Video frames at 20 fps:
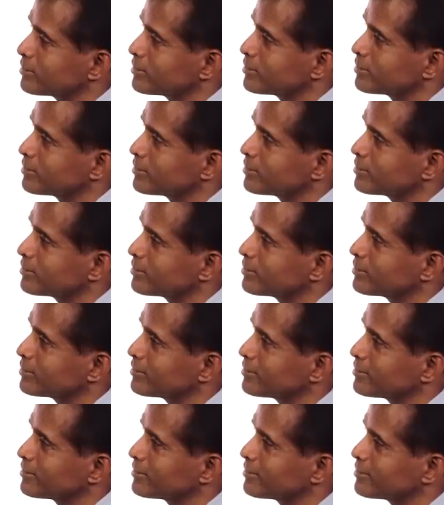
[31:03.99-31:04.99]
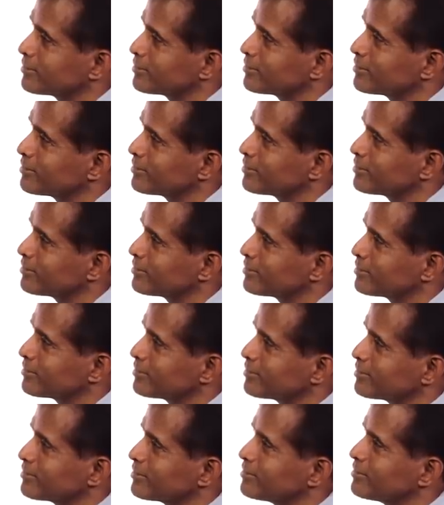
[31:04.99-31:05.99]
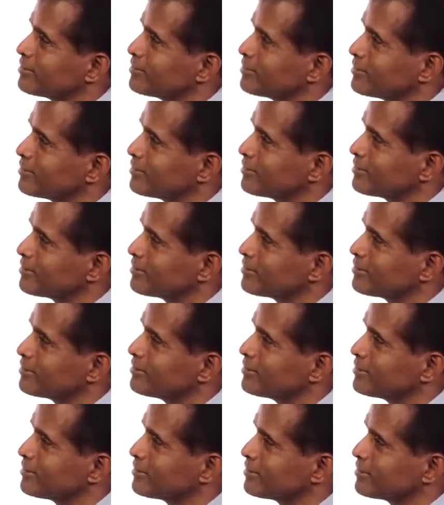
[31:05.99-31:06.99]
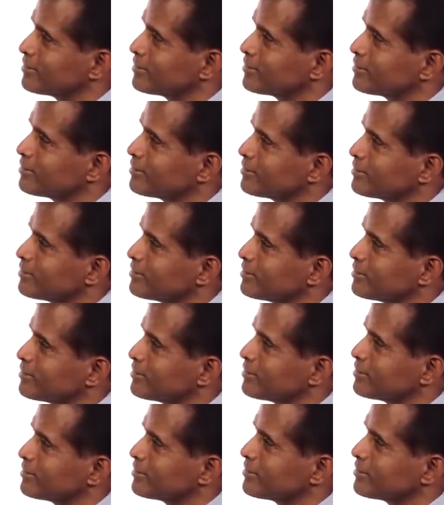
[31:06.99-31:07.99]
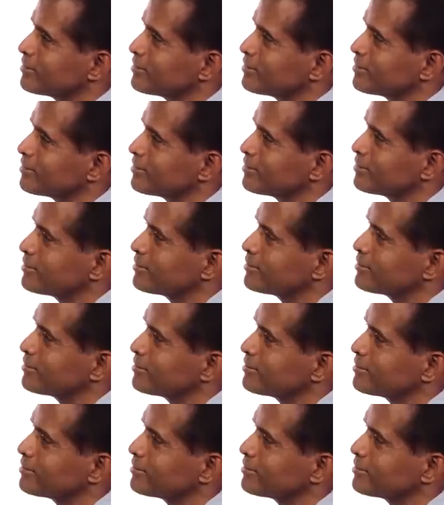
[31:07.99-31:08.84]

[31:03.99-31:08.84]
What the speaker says: (silent)